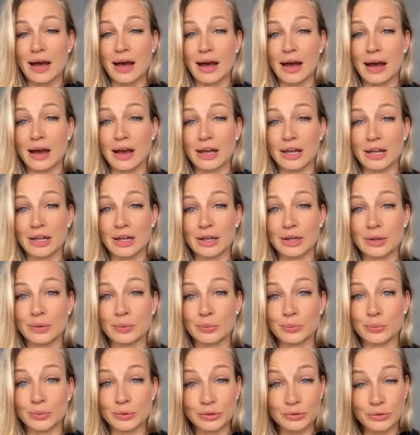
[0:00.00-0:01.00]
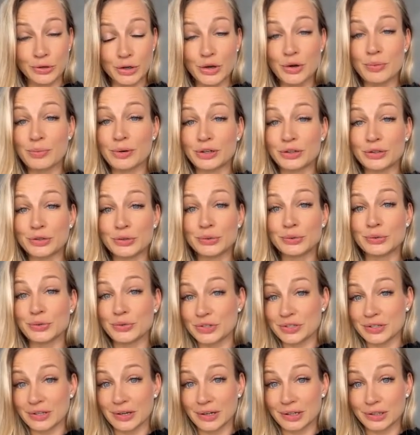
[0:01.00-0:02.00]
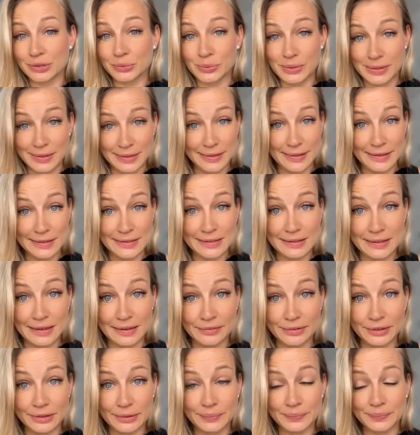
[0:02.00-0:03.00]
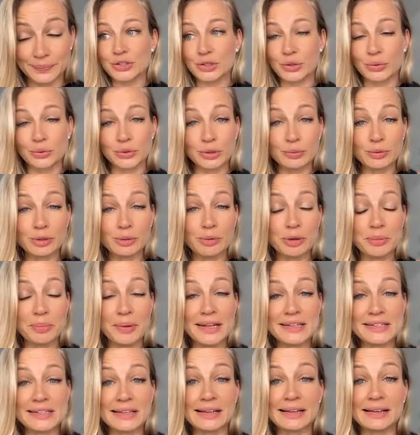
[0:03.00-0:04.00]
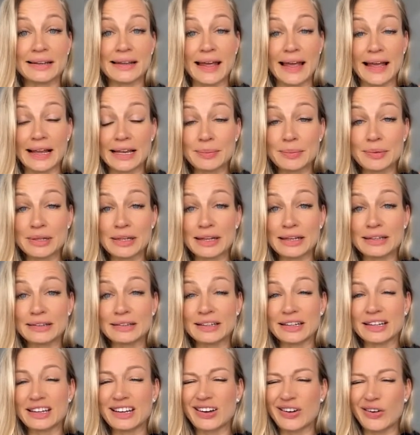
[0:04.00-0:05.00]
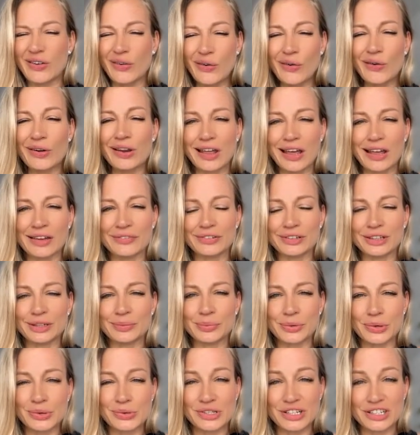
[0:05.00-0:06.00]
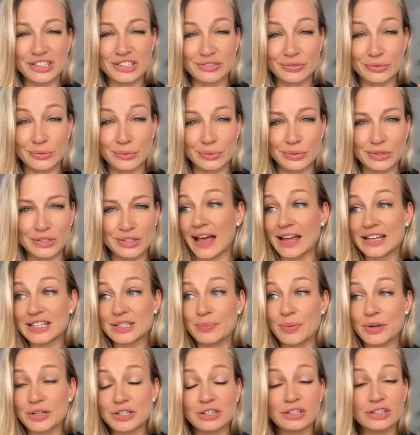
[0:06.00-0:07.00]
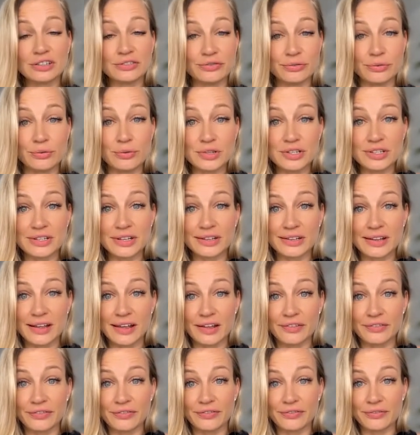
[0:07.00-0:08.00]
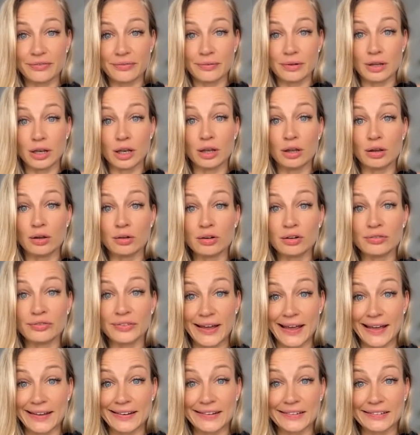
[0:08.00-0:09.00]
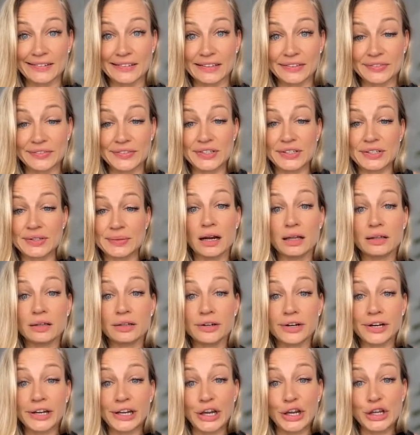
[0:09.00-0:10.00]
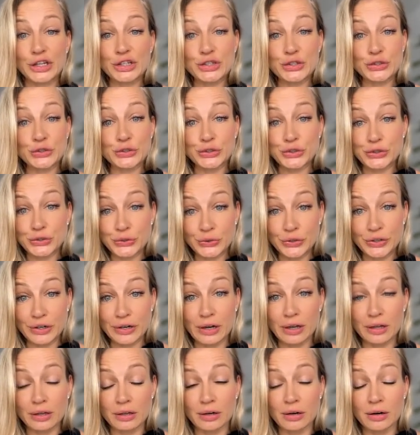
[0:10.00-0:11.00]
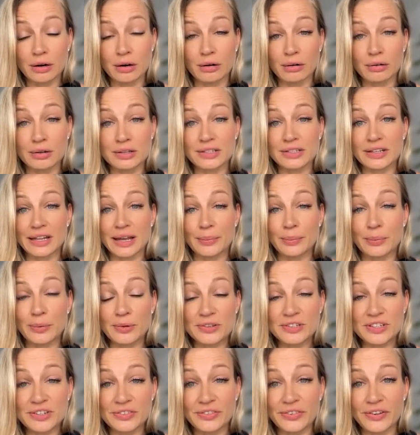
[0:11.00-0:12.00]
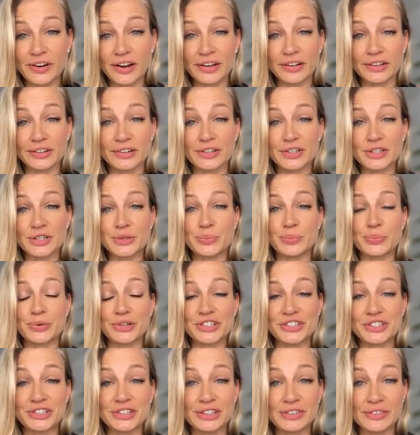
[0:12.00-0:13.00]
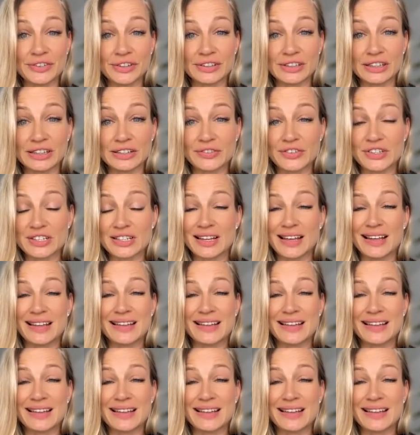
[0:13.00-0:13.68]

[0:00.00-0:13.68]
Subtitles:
I would recommend you to start with this level. So you will be basically eliminating all heavily processed food, especially foods that have a lot of additives, colorings, sugar alcohols, emulsifiers, preservatives,